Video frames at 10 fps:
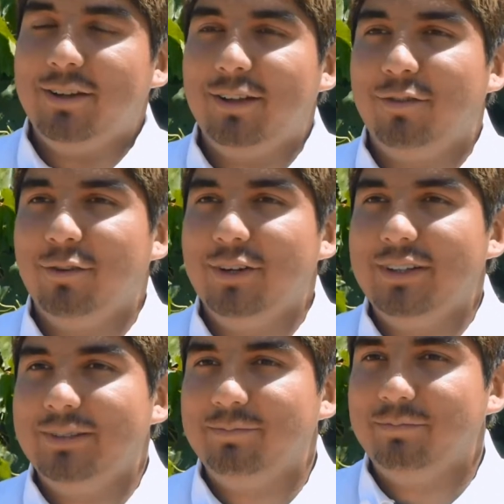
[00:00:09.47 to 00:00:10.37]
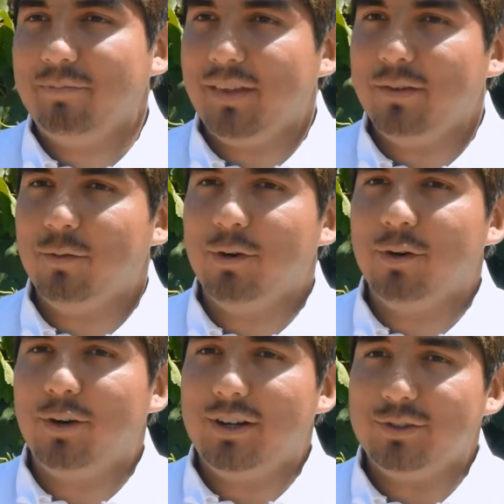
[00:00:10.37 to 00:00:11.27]
California,
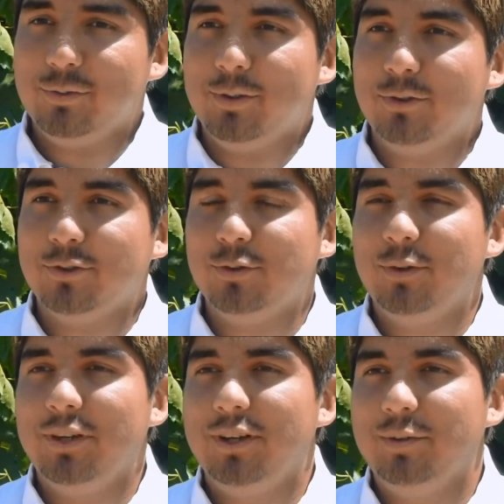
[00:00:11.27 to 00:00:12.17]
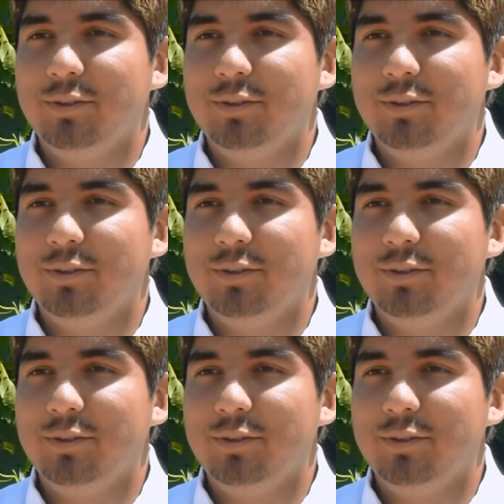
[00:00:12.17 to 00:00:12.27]
where I also went to school here.